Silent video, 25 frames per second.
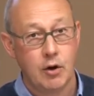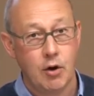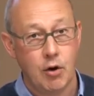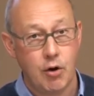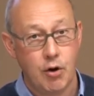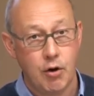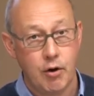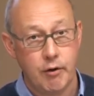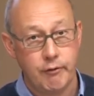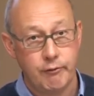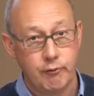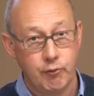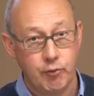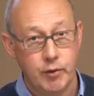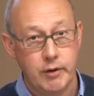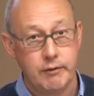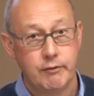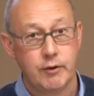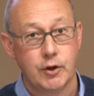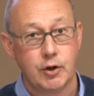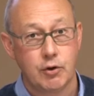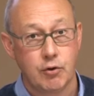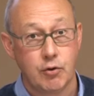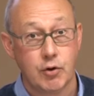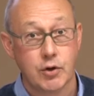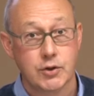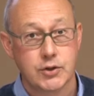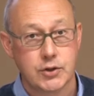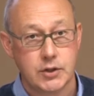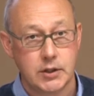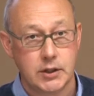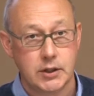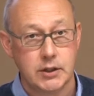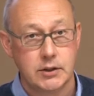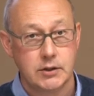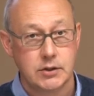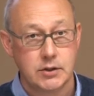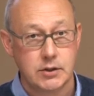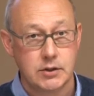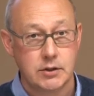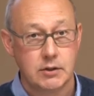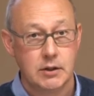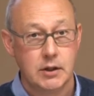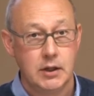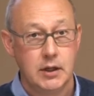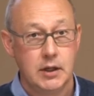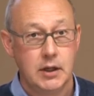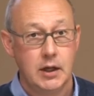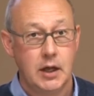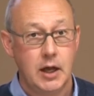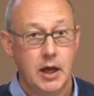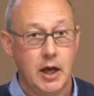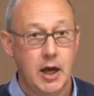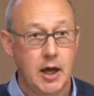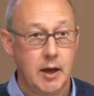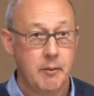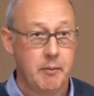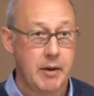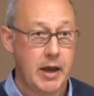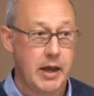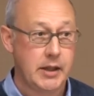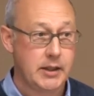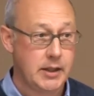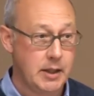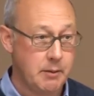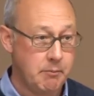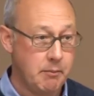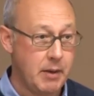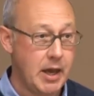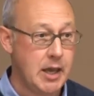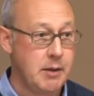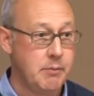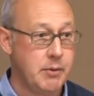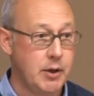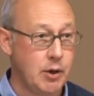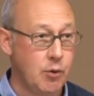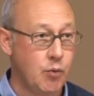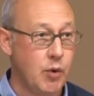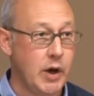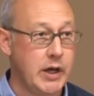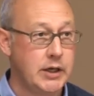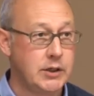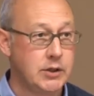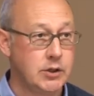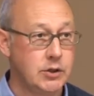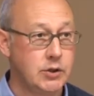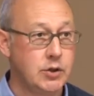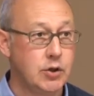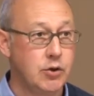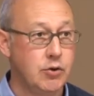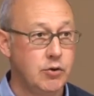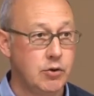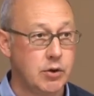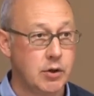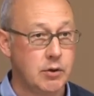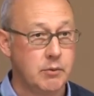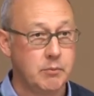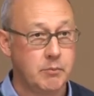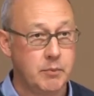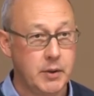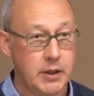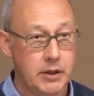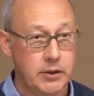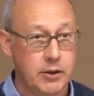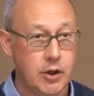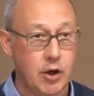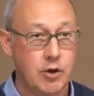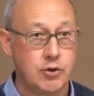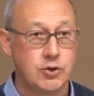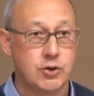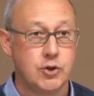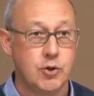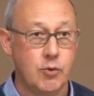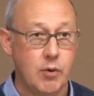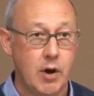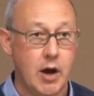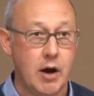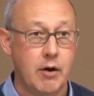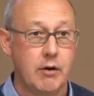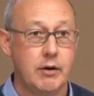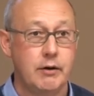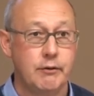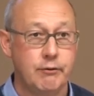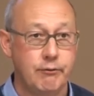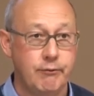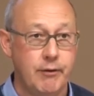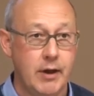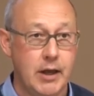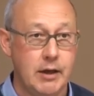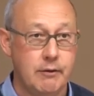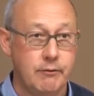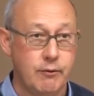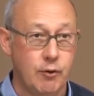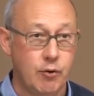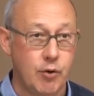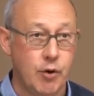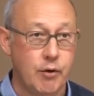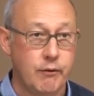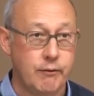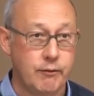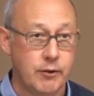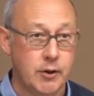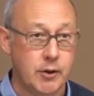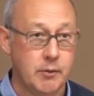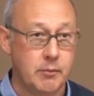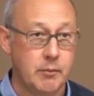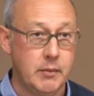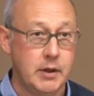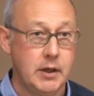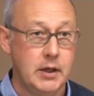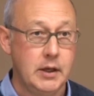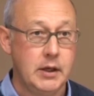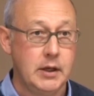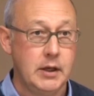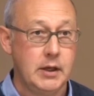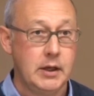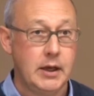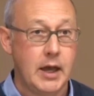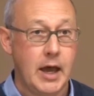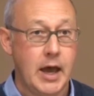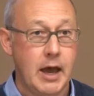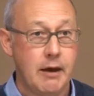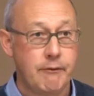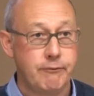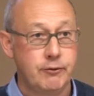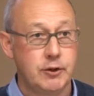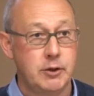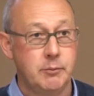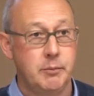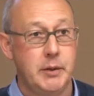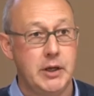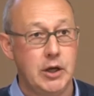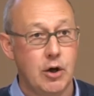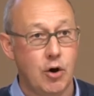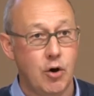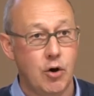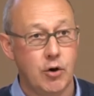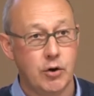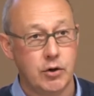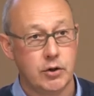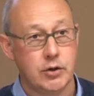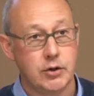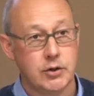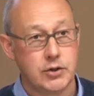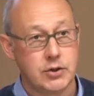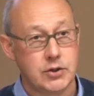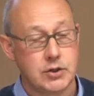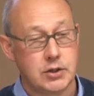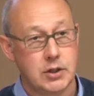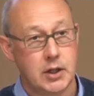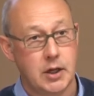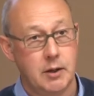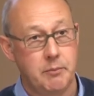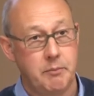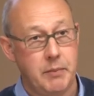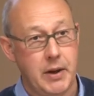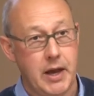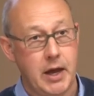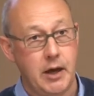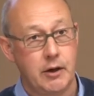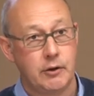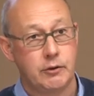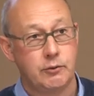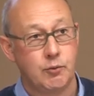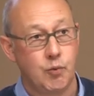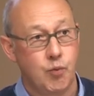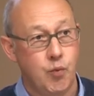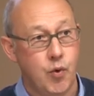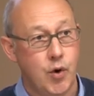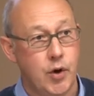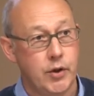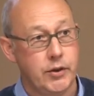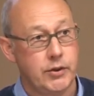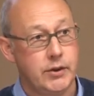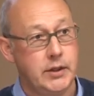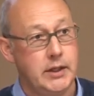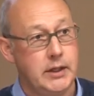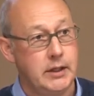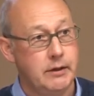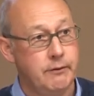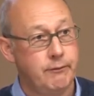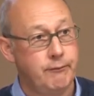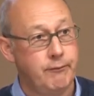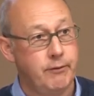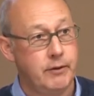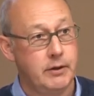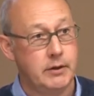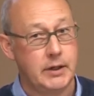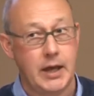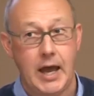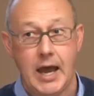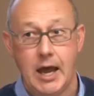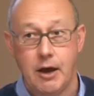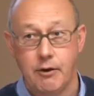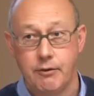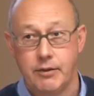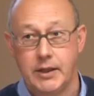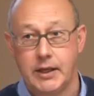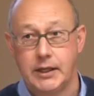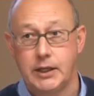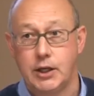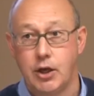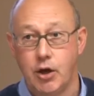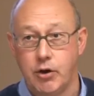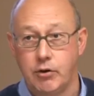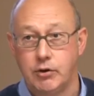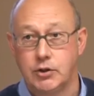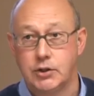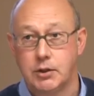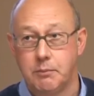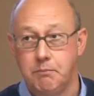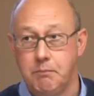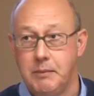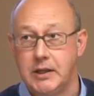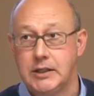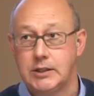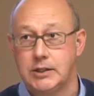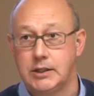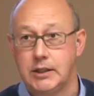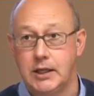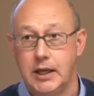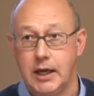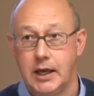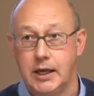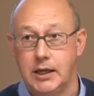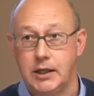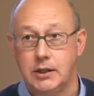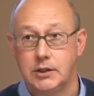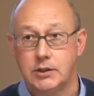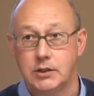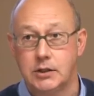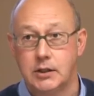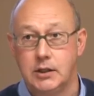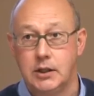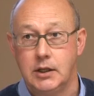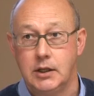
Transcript: of river crossings, um, and there may be a way to do them, but those who are in favour of them have to be honest about what the, how they're going to mitigate